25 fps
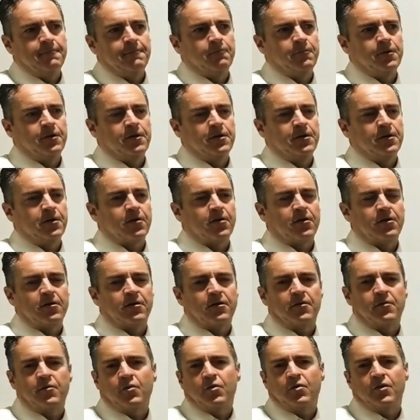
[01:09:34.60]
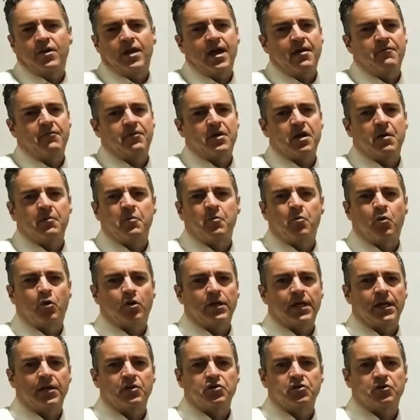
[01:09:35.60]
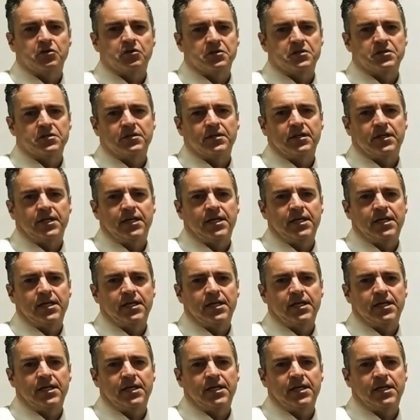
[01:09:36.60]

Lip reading: We only have a couple more lectures,